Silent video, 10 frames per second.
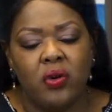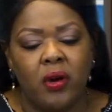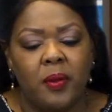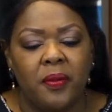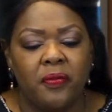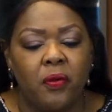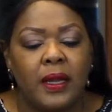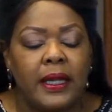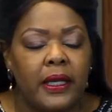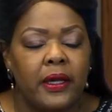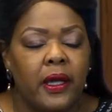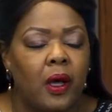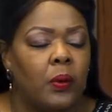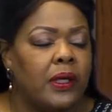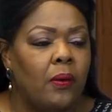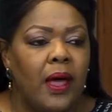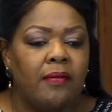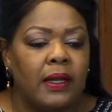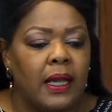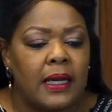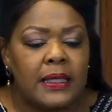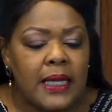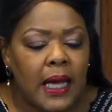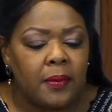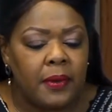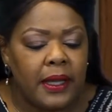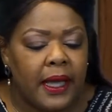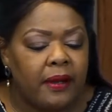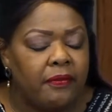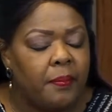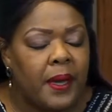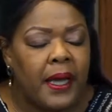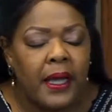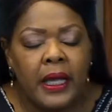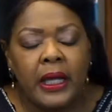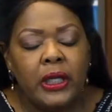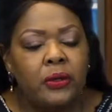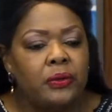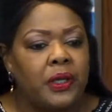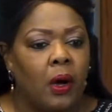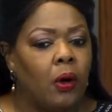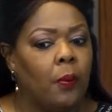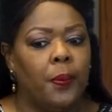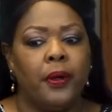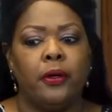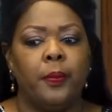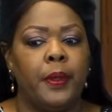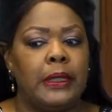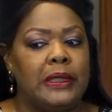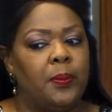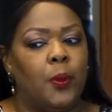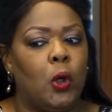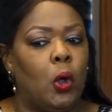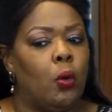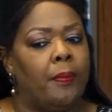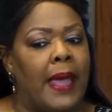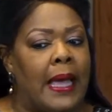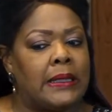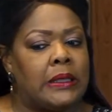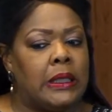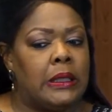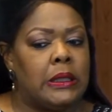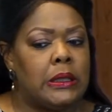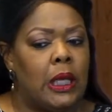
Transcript: Torri, before I let you go, we don't have a lot of time left, but you don't appear to be a typical magazine